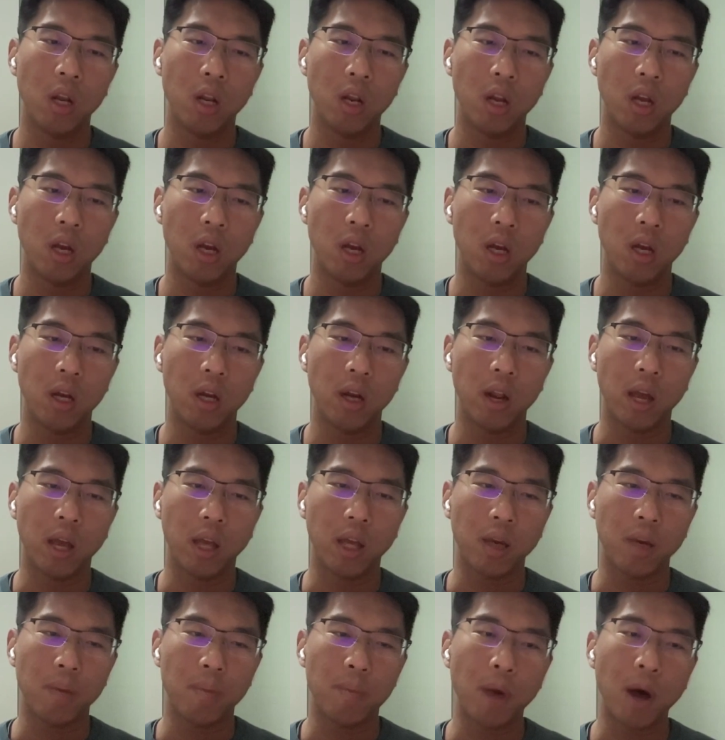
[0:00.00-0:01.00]

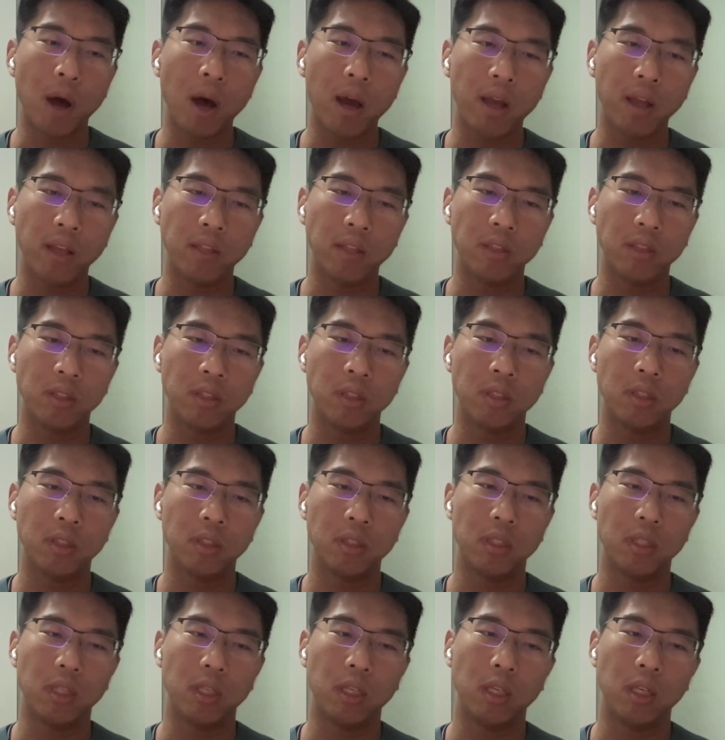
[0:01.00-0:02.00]
like bind
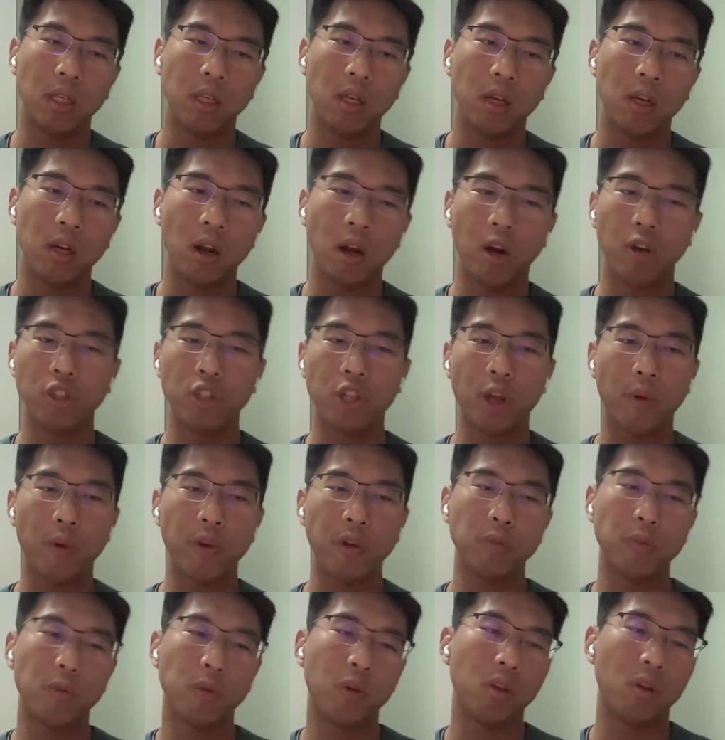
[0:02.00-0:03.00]
the large
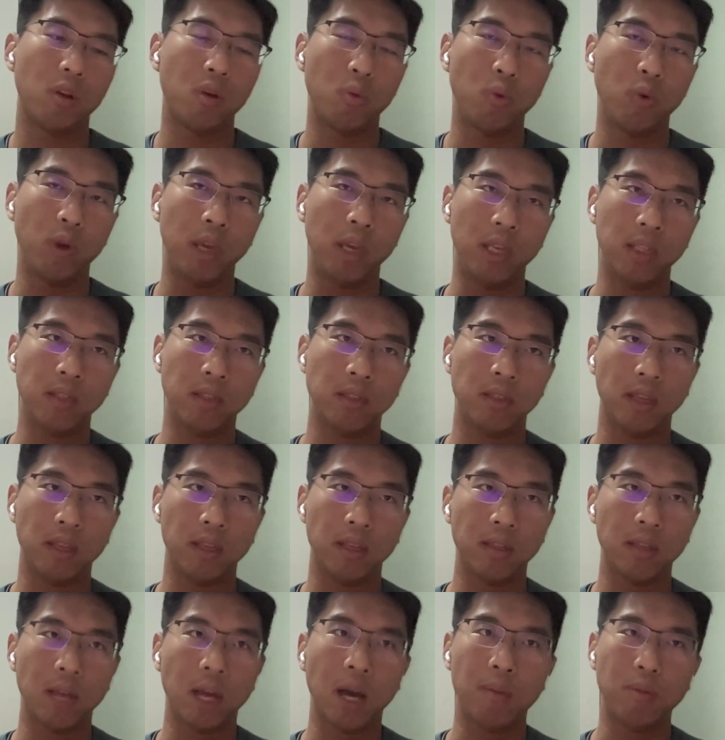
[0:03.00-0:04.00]
language model with
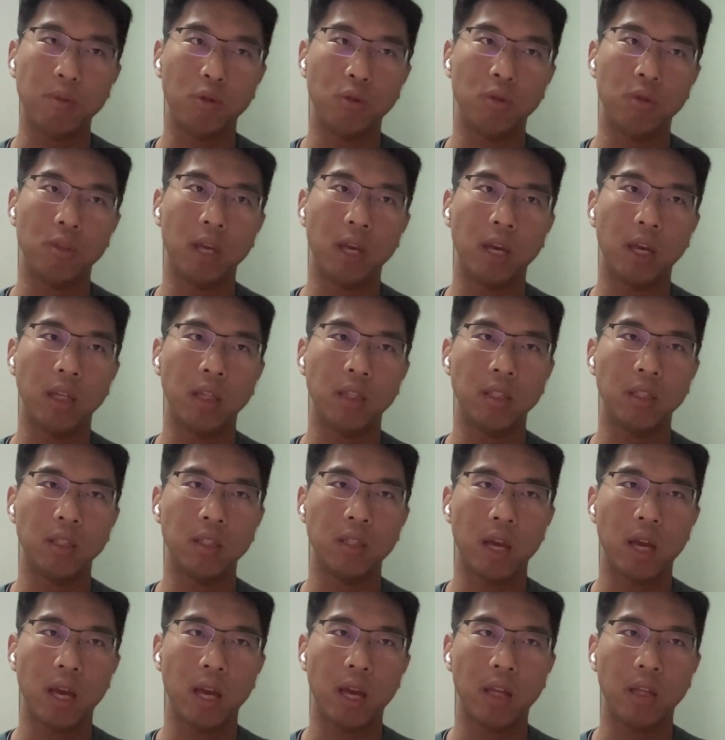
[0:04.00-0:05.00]
these up-to-date
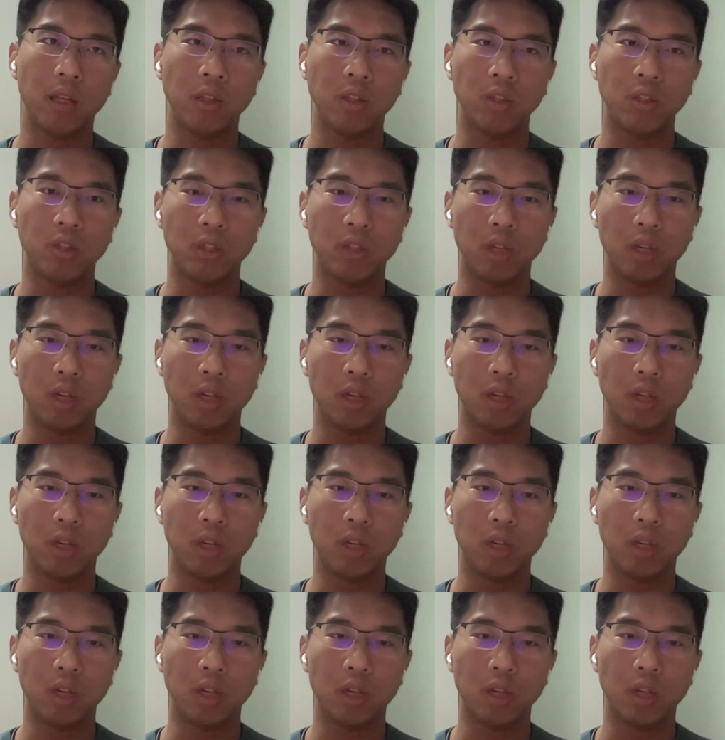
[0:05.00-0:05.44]
and